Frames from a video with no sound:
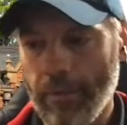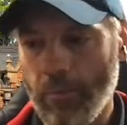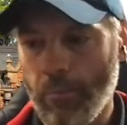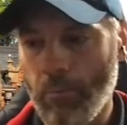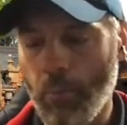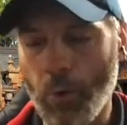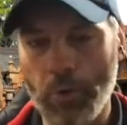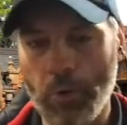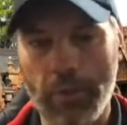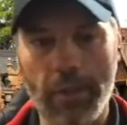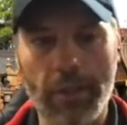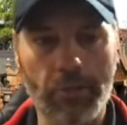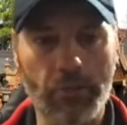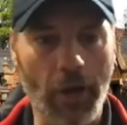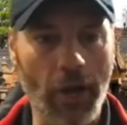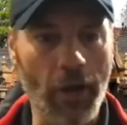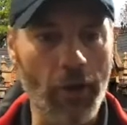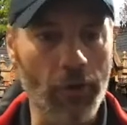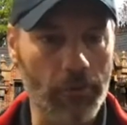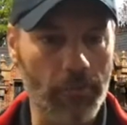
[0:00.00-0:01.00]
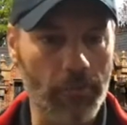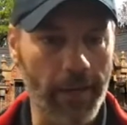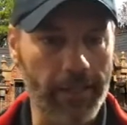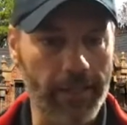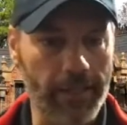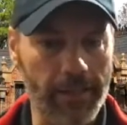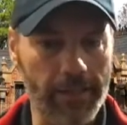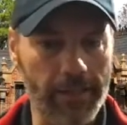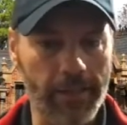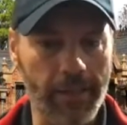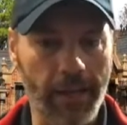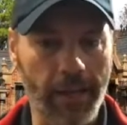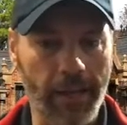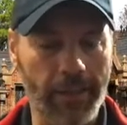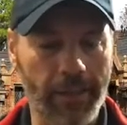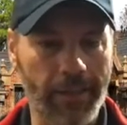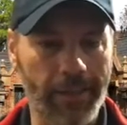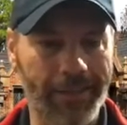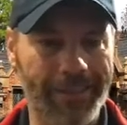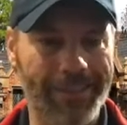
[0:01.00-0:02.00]
more things are owned by Disney, I
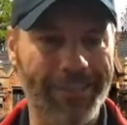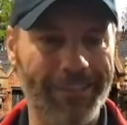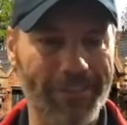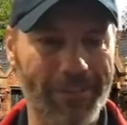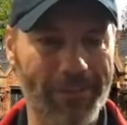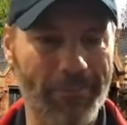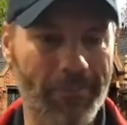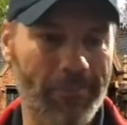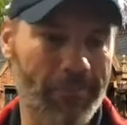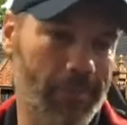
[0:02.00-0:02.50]
think there's